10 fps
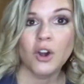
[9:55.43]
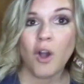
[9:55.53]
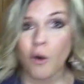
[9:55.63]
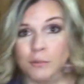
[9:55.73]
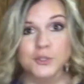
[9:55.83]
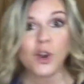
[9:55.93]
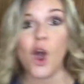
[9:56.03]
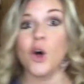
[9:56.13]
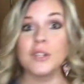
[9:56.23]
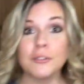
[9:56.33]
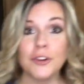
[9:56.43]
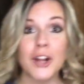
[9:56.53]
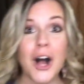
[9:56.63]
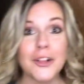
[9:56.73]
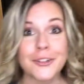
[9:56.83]
homes are all different
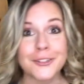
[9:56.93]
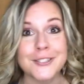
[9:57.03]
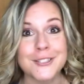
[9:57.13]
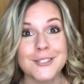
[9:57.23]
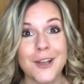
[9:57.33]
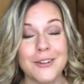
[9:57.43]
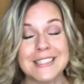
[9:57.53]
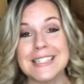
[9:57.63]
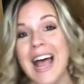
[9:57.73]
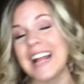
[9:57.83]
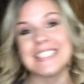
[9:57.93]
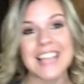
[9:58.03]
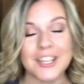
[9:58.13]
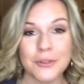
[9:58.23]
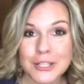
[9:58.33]
colors. So it's nice
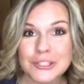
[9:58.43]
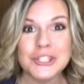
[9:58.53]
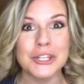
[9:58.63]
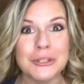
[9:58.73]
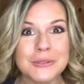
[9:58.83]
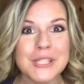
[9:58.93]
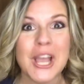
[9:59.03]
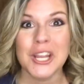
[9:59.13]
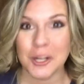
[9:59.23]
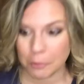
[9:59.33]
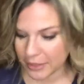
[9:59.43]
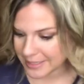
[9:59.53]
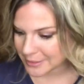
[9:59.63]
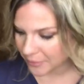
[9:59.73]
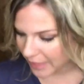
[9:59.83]
that you can choose your
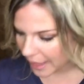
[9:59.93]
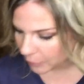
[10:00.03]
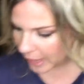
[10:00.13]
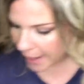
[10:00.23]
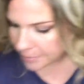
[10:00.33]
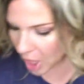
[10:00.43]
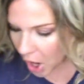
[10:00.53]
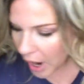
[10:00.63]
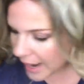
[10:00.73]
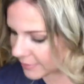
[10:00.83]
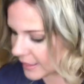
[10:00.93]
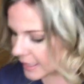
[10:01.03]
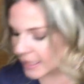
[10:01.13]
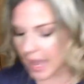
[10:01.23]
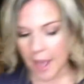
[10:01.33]
prints on that, okay? All right, and
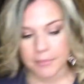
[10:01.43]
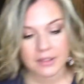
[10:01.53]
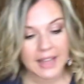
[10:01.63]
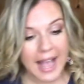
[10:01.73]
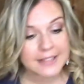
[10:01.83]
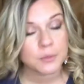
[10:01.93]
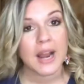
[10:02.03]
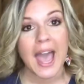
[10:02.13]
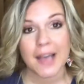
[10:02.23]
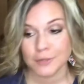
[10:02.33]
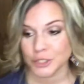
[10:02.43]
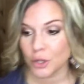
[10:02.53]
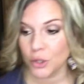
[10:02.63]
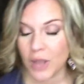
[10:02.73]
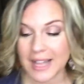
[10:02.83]
then um, the last one I have to show
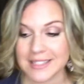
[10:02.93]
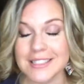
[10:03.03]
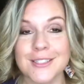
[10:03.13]
you guys, this